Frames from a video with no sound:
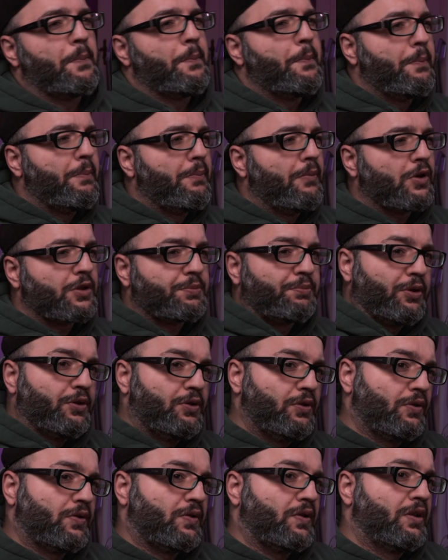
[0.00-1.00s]
most
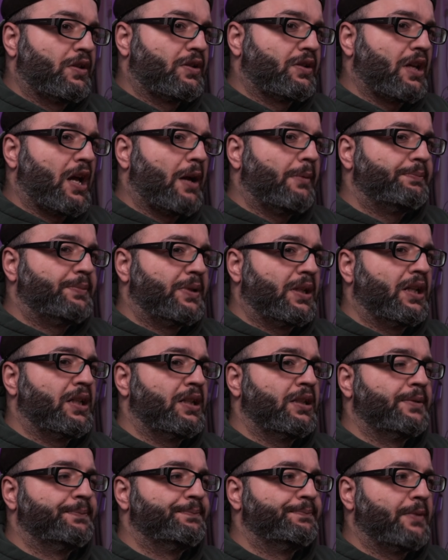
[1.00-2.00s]
producers
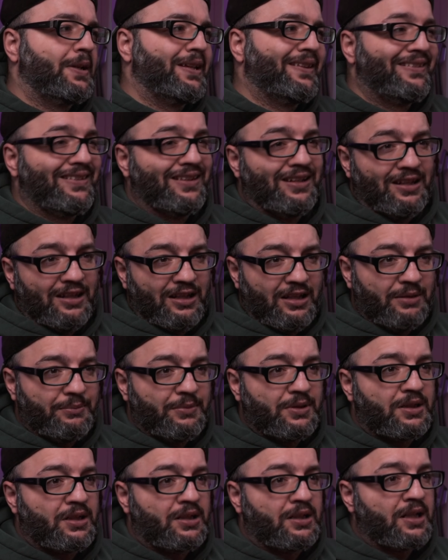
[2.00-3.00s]
apply the
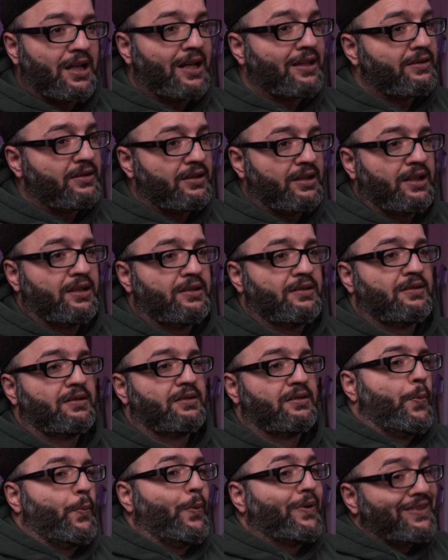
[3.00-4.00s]
limiter at the
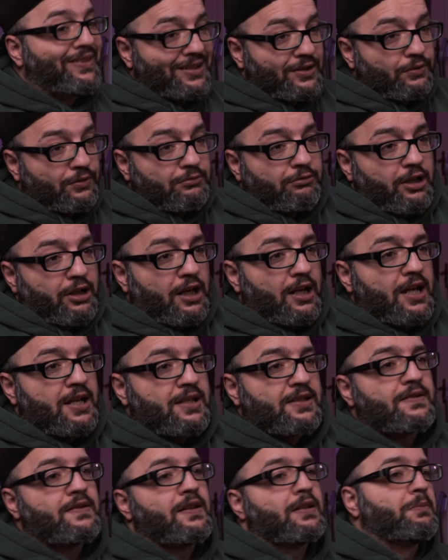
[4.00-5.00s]
end. What they don't
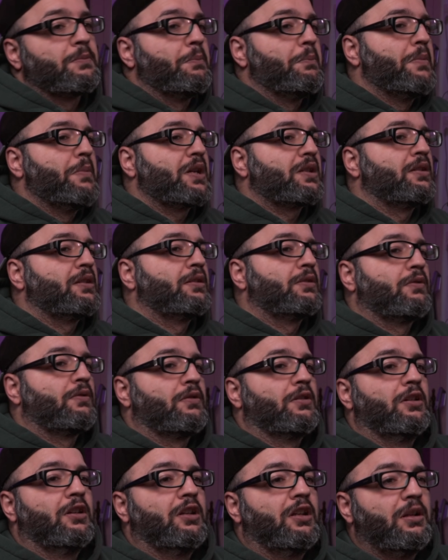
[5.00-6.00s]
realize is that mixing to
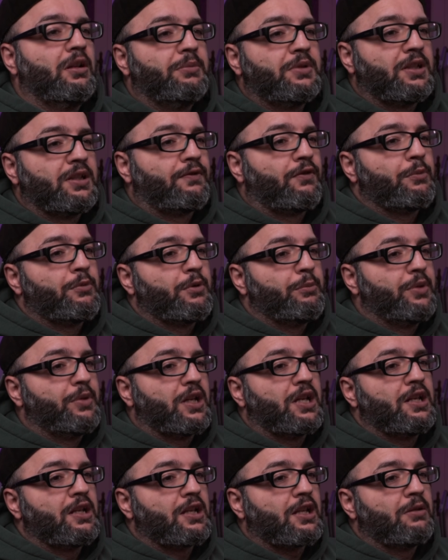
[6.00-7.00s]
the limiter from the
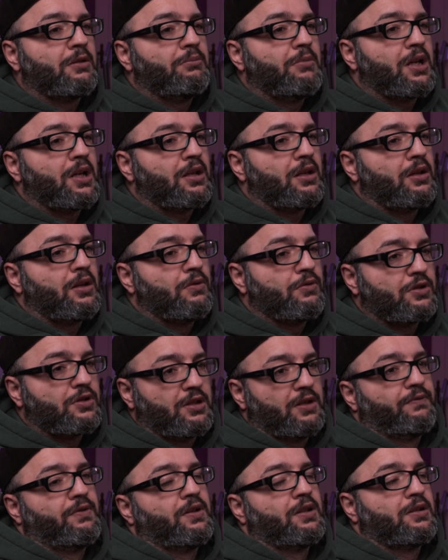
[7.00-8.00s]
beginning can make a
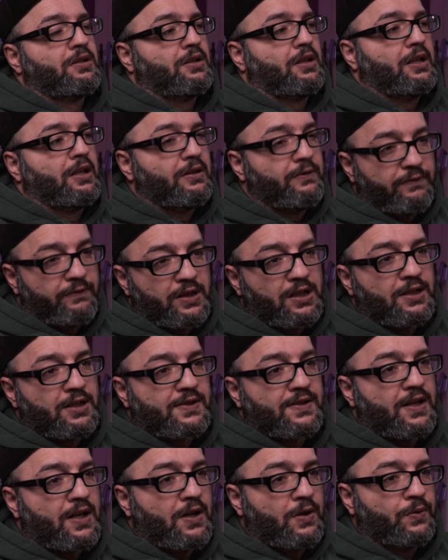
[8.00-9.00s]
huge difference in the final
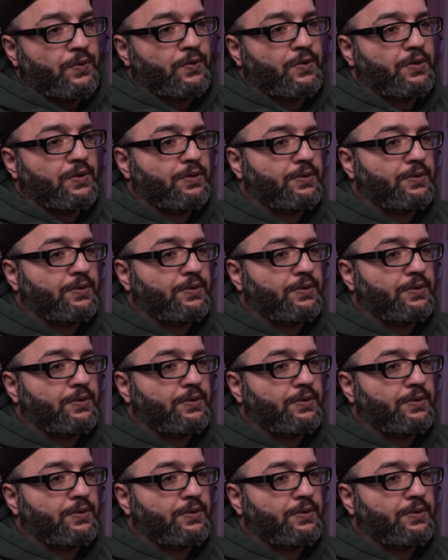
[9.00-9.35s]
sound.